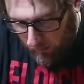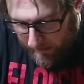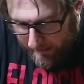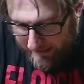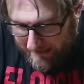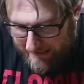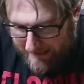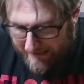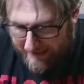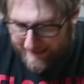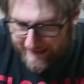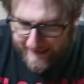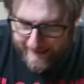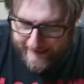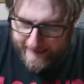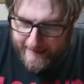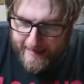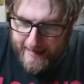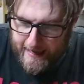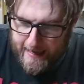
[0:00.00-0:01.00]
Well, that's the
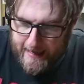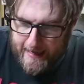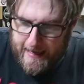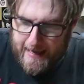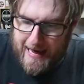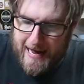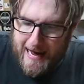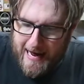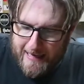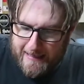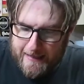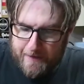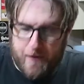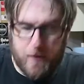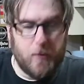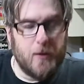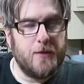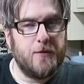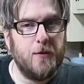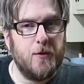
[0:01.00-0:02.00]
thing. I live
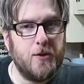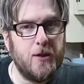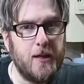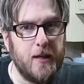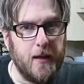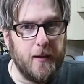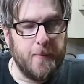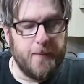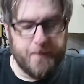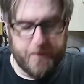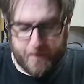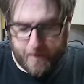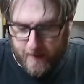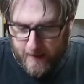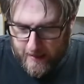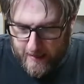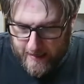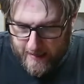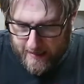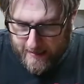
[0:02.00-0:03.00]
in West Virginia,
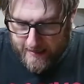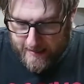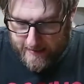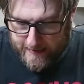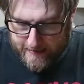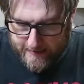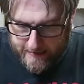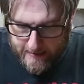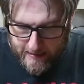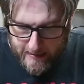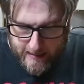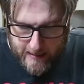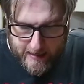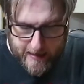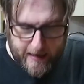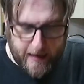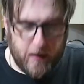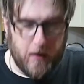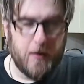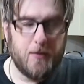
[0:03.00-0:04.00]
and
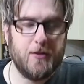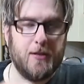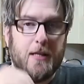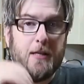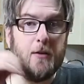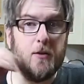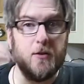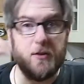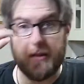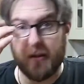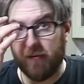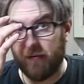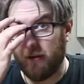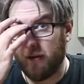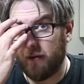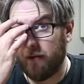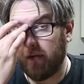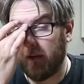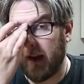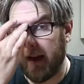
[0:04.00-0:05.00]
LLCs are
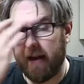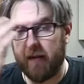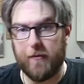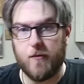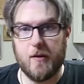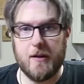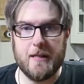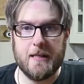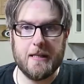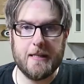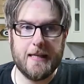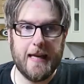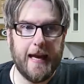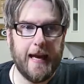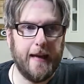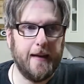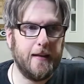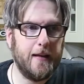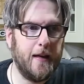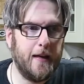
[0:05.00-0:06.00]
different for every
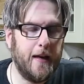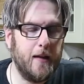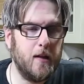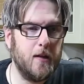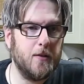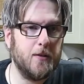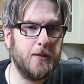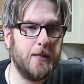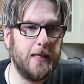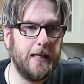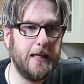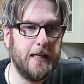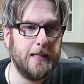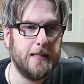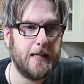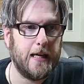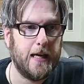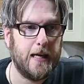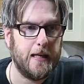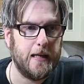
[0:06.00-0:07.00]
state. An LLC
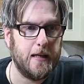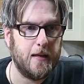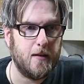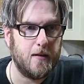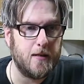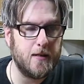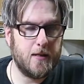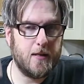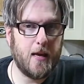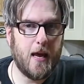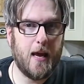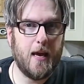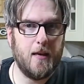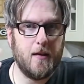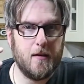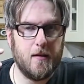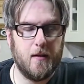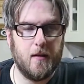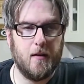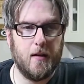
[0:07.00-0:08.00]
is a
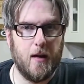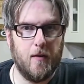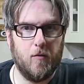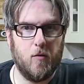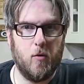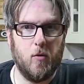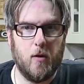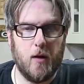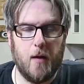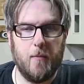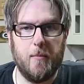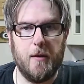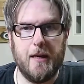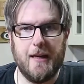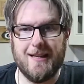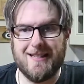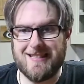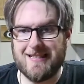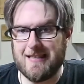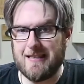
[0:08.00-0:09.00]
state-level
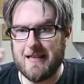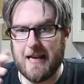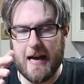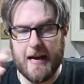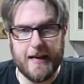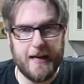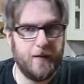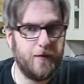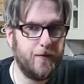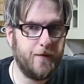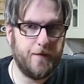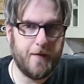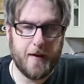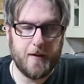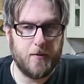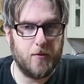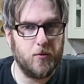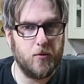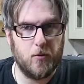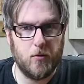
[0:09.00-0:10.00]
company. It's not a
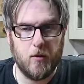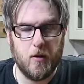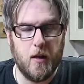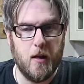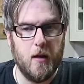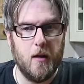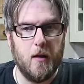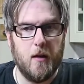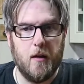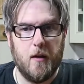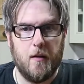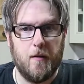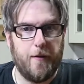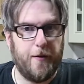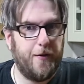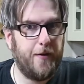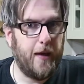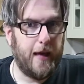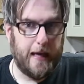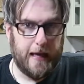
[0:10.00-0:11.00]
federal
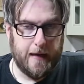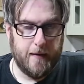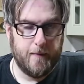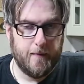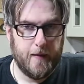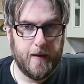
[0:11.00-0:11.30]
thing.